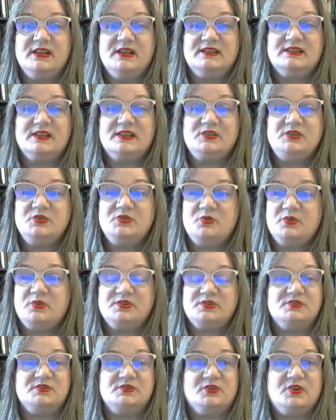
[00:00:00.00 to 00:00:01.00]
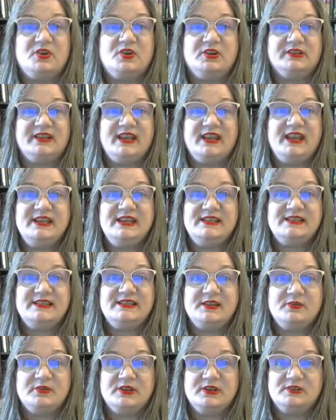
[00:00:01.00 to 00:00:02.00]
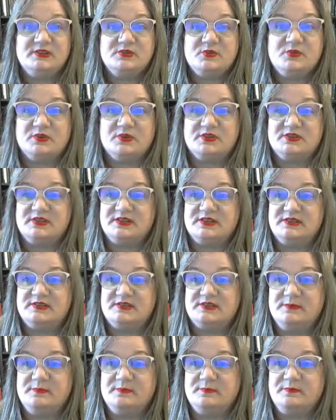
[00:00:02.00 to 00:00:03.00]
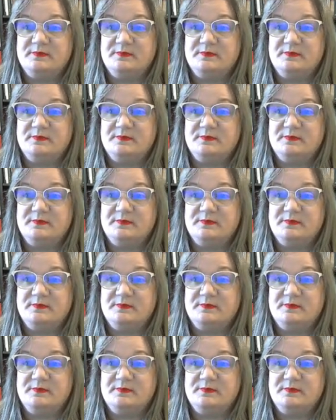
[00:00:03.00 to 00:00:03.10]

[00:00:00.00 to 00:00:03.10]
Such courses are called asynchronous courses.